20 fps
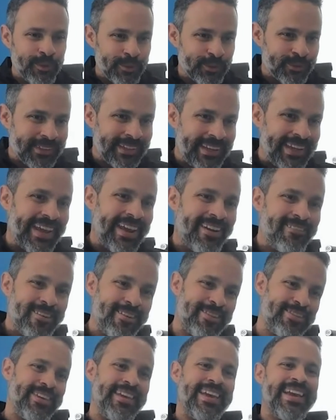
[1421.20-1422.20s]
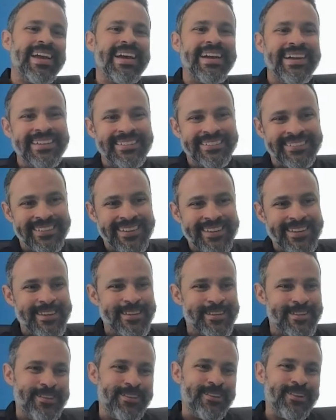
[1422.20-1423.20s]
Obviously everything has
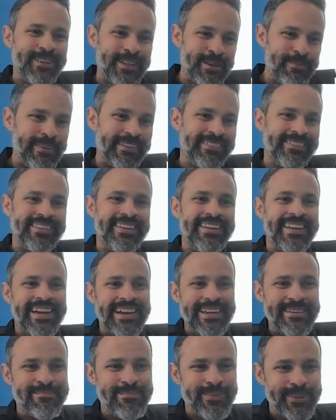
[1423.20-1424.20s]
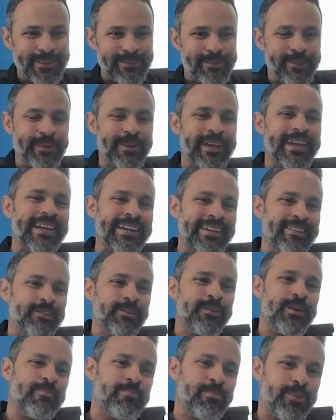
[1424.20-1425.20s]
limits in life, but we're getting
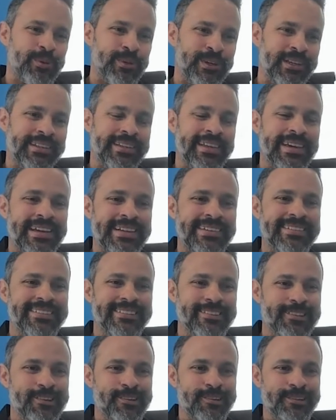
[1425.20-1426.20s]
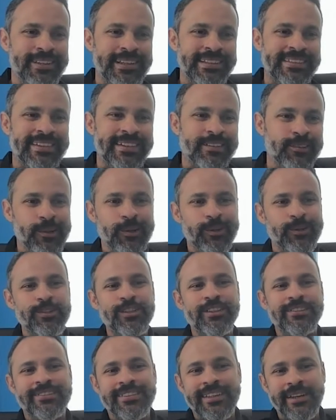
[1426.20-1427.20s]
to the point that the
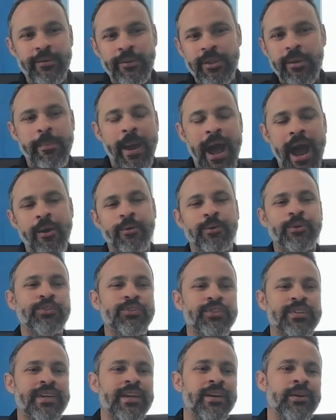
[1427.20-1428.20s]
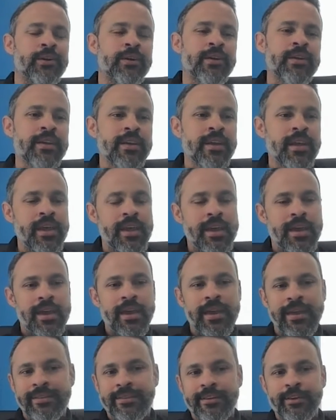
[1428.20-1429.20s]
technology is there and the power is there,
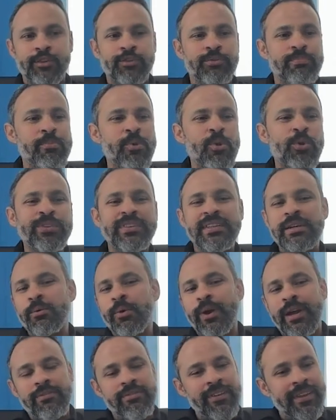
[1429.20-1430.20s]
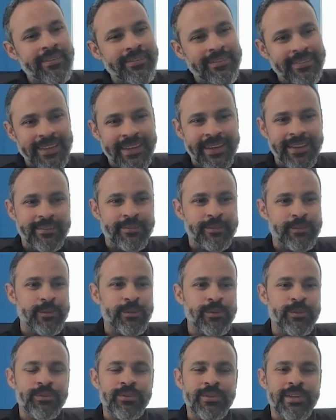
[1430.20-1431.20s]
and there's multi-wavelength
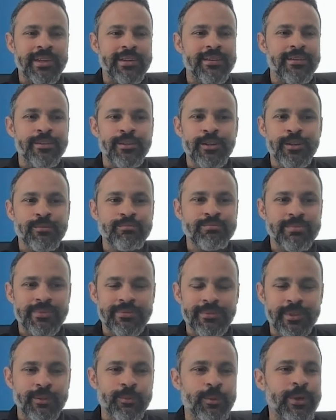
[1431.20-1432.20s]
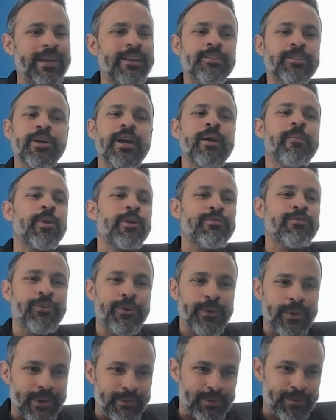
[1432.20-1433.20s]
lasers. We can talk about it
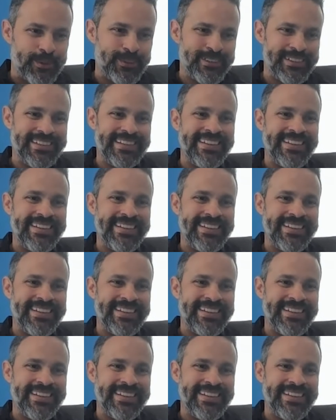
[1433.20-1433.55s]
forever.